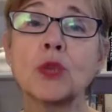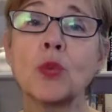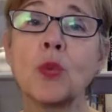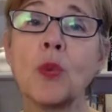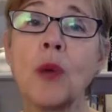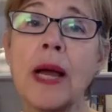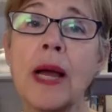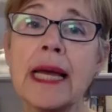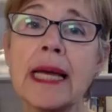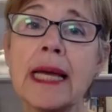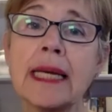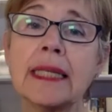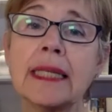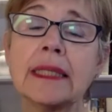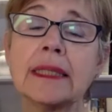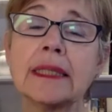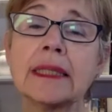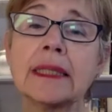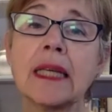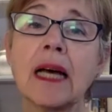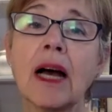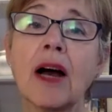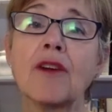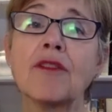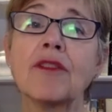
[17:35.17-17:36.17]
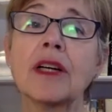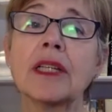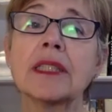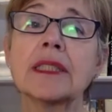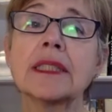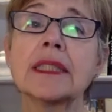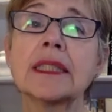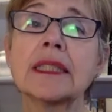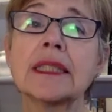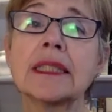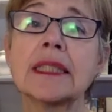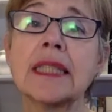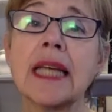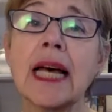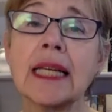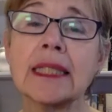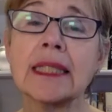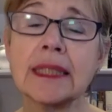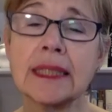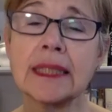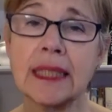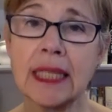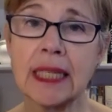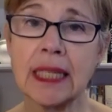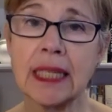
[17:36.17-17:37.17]
ways of
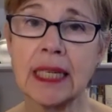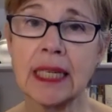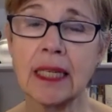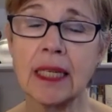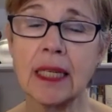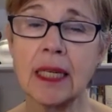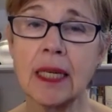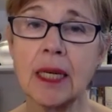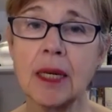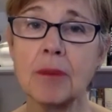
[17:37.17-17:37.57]
assessing